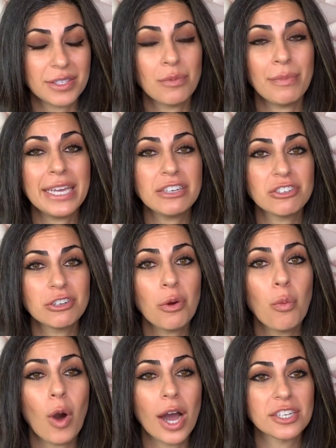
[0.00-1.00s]
So make sure to
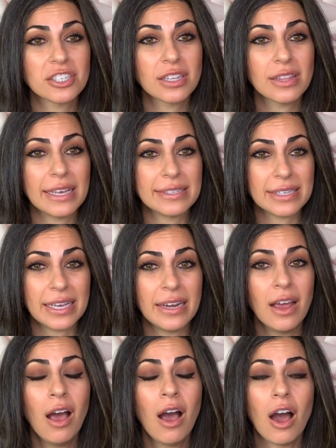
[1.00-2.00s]
watch the
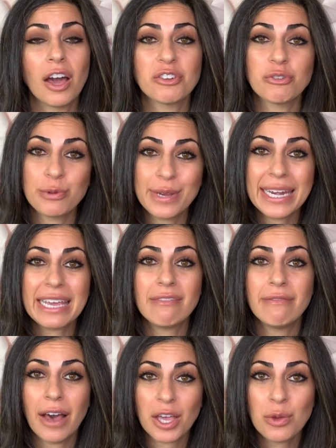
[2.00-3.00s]
lesson on
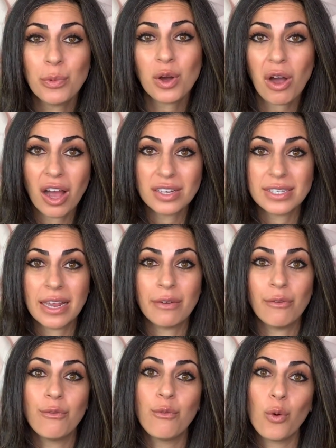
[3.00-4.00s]
creating valuable
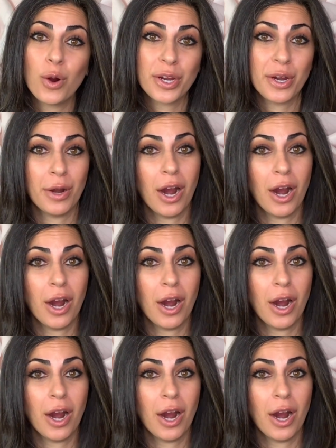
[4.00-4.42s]
content for your